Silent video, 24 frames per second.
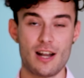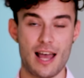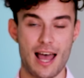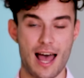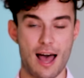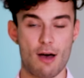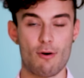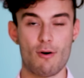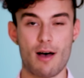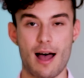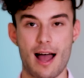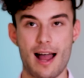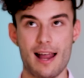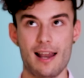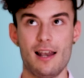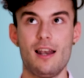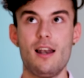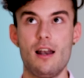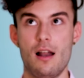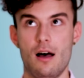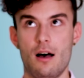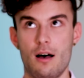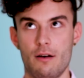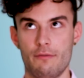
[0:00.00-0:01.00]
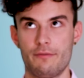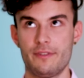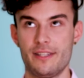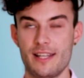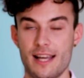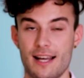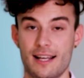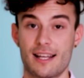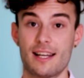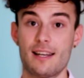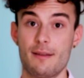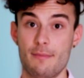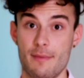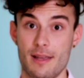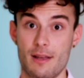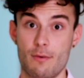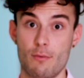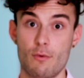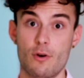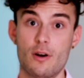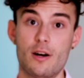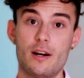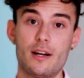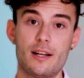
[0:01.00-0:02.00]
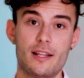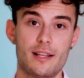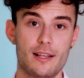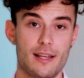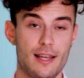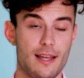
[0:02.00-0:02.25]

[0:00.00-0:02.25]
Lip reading: how I love the academic world